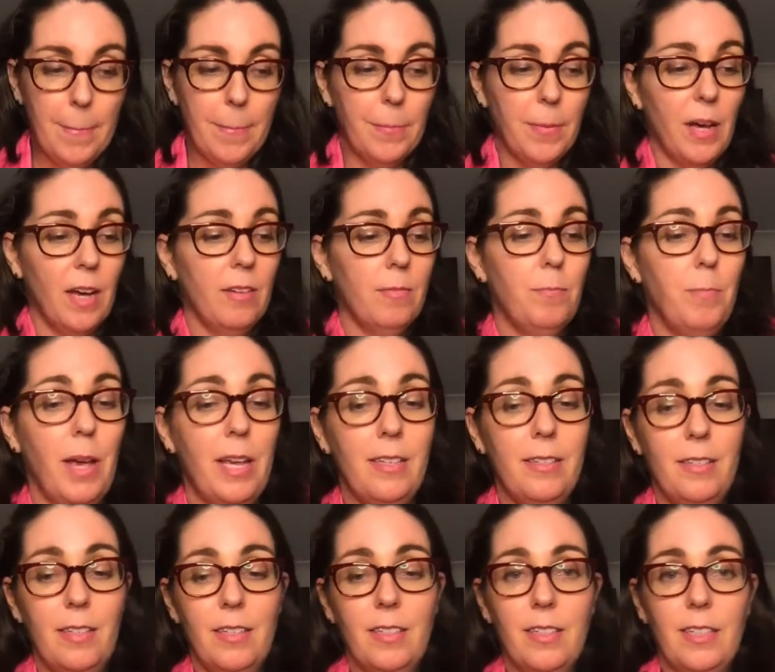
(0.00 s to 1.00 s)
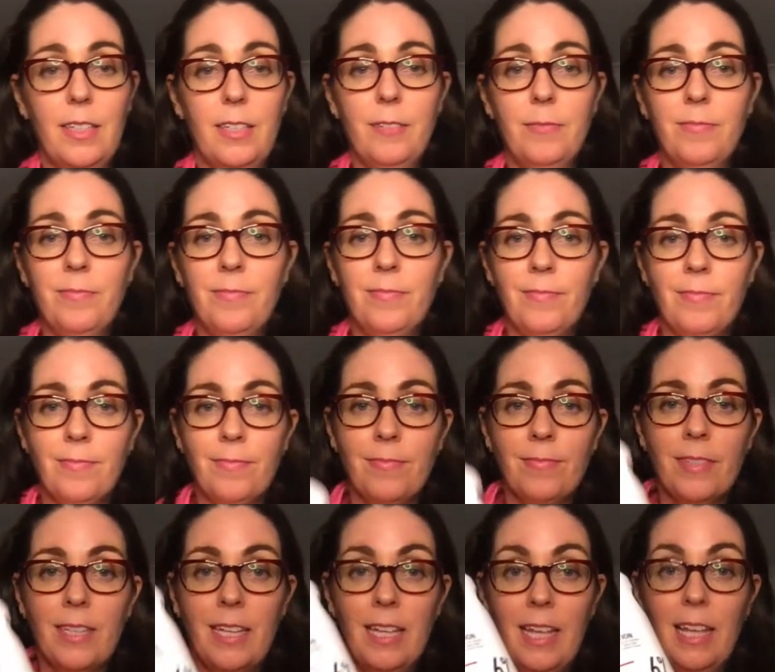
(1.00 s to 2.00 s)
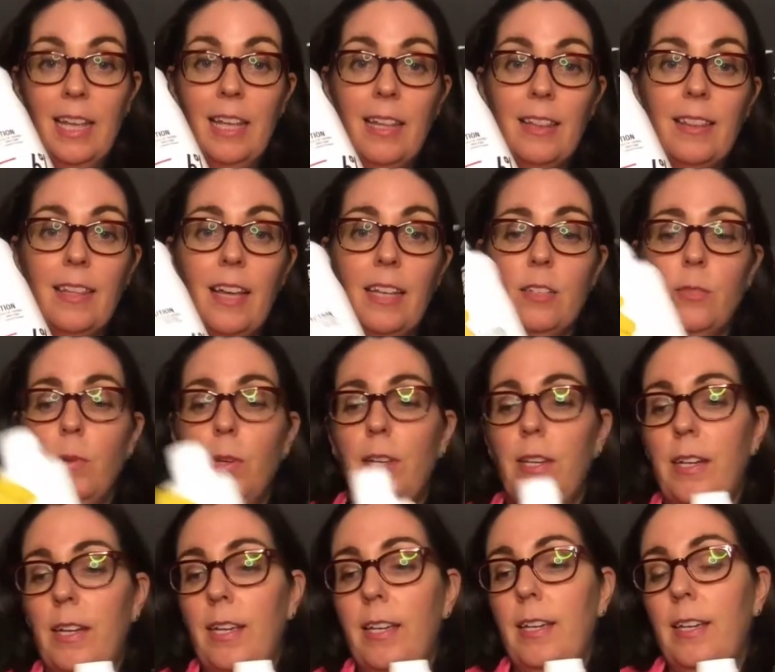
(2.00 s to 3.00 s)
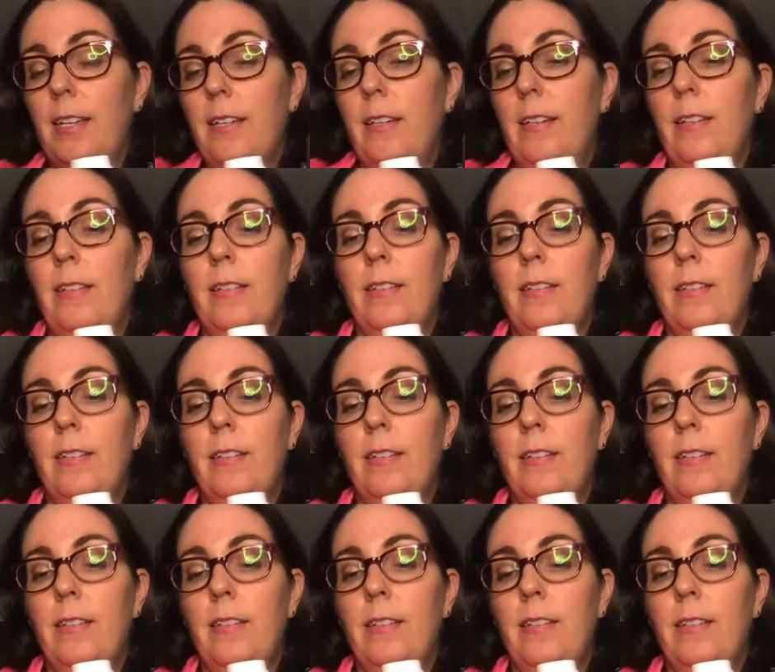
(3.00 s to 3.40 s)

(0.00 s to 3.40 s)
But basically, that's what you need.